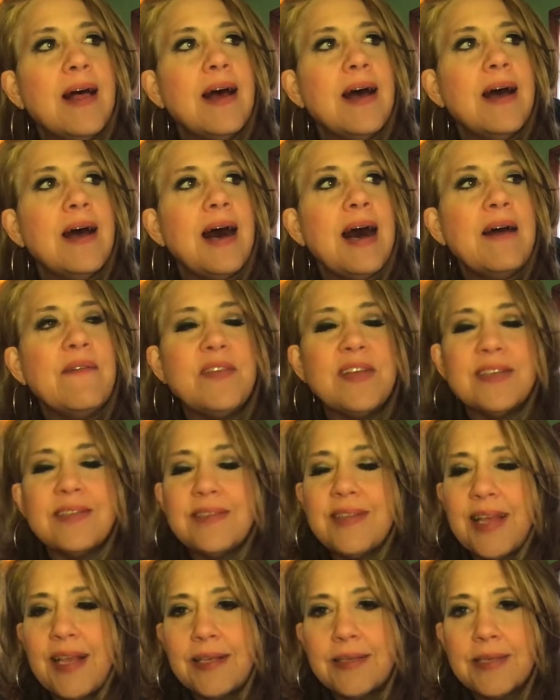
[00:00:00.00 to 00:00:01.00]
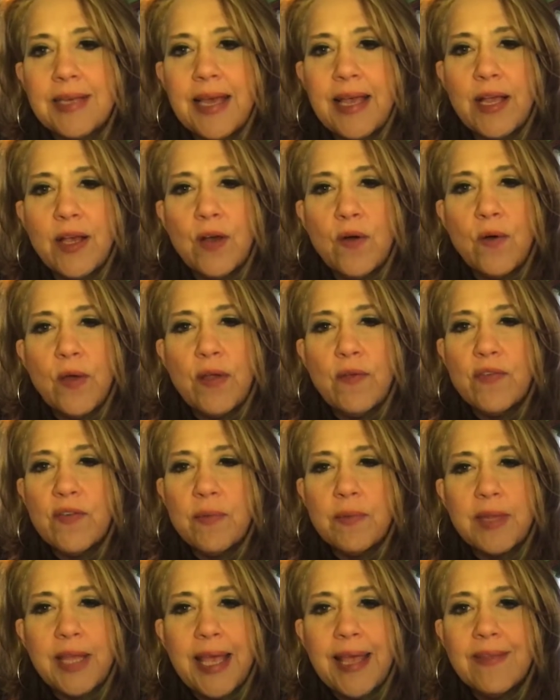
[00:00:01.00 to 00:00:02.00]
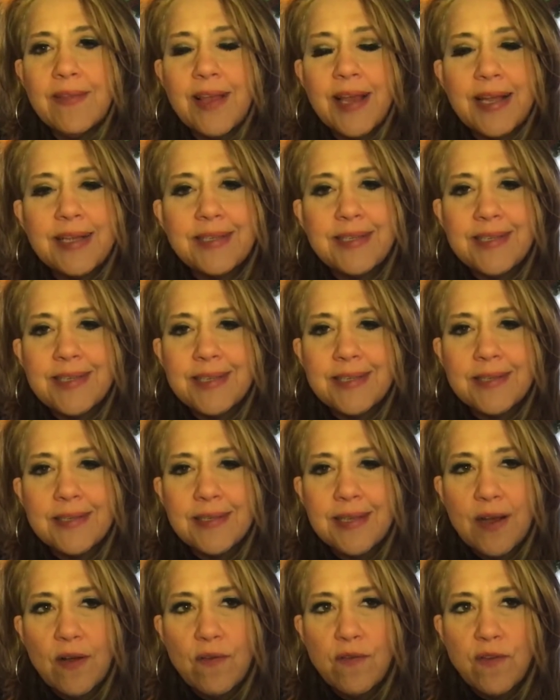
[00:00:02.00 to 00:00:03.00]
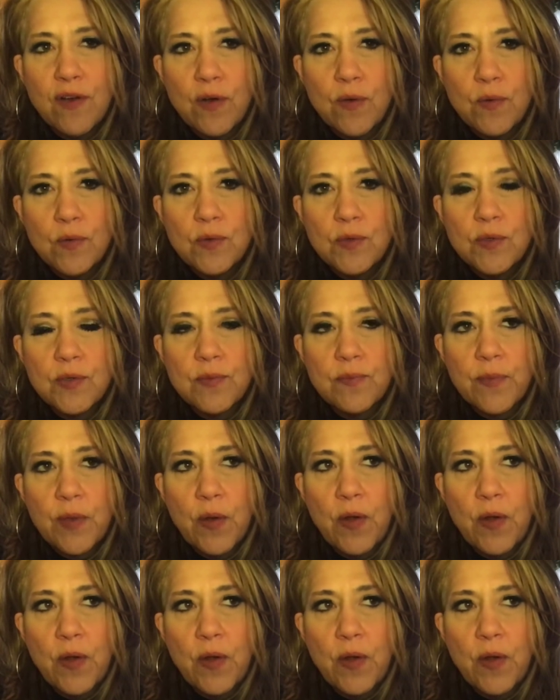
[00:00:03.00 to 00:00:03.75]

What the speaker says: obvious things like going from landlines to cell phones,